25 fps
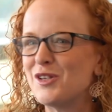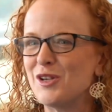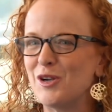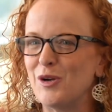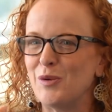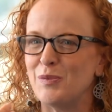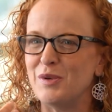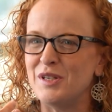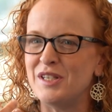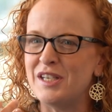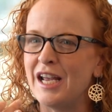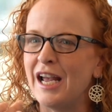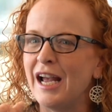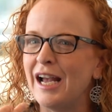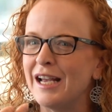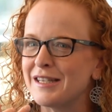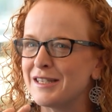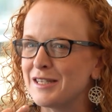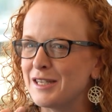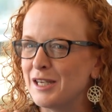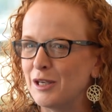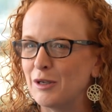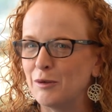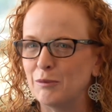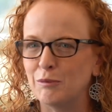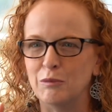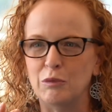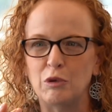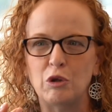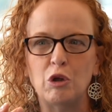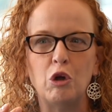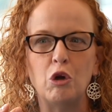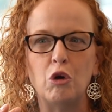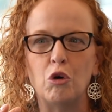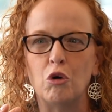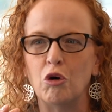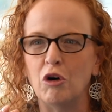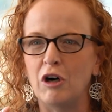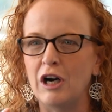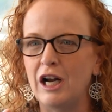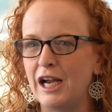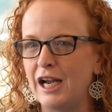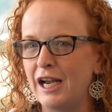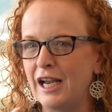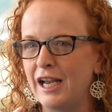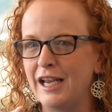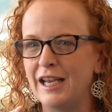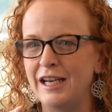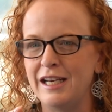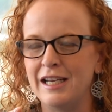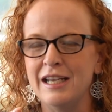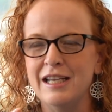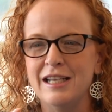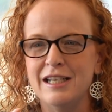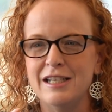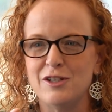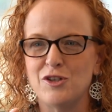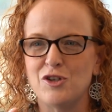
so potassium, chloride,